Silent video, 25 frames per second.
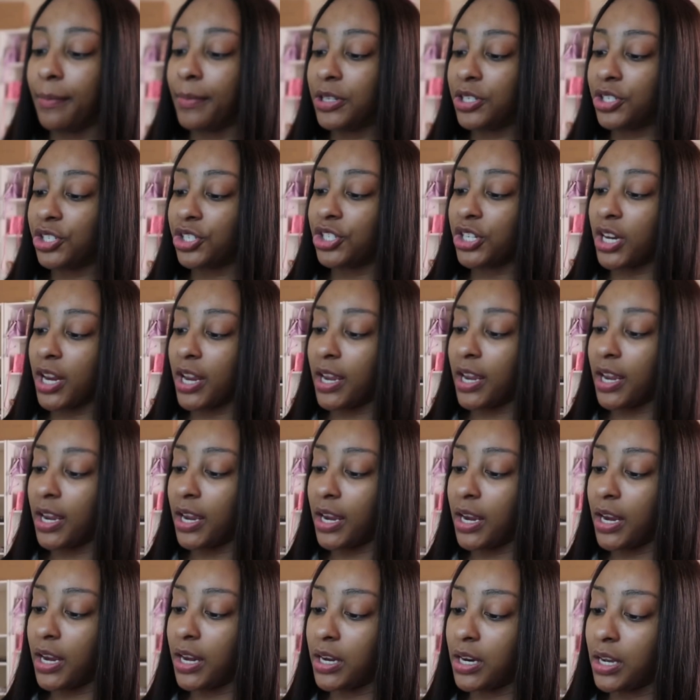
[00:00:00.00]
am a
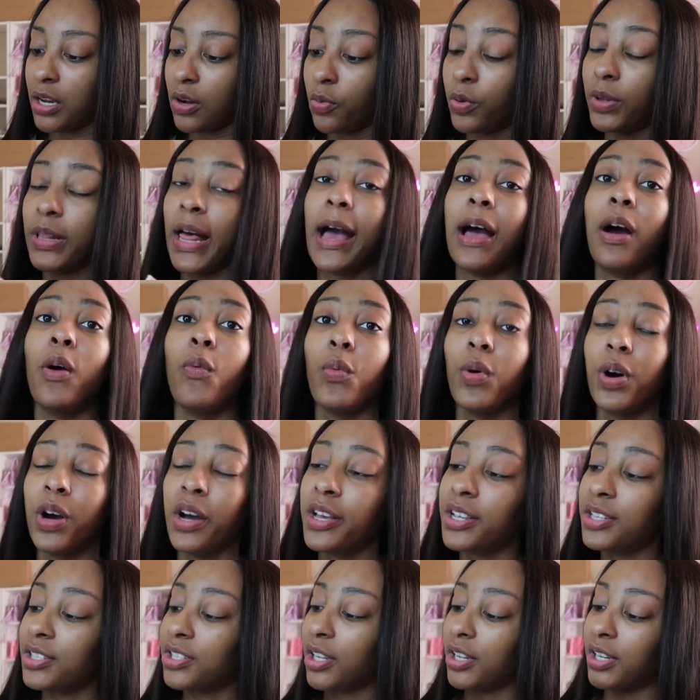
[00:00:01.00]
shade, well I
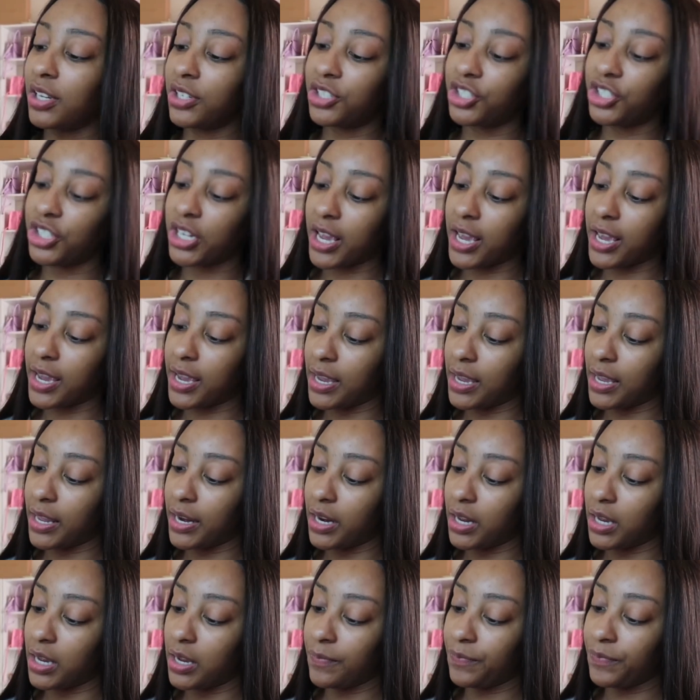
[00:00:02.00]
was a
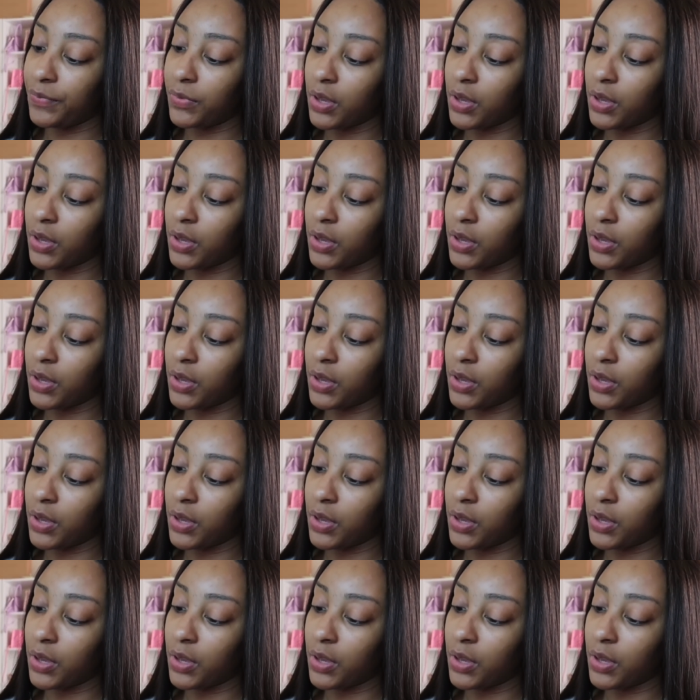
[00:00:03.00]
shade